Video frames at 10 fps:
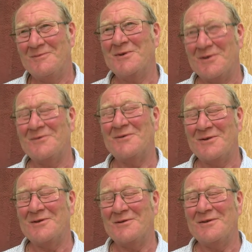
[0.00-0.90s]
But
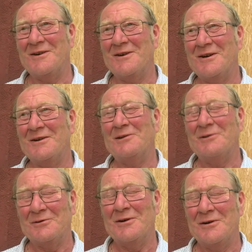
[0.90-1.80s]
uh,
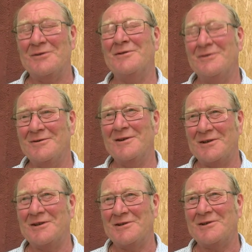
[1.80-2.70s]
Look North really
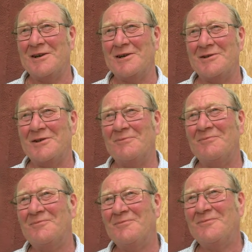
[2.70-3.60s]
kick-started it,
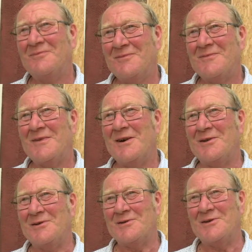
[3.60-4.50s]
I
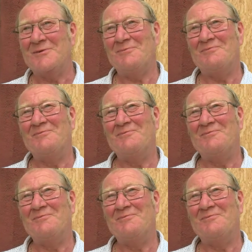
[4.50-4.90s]
think so.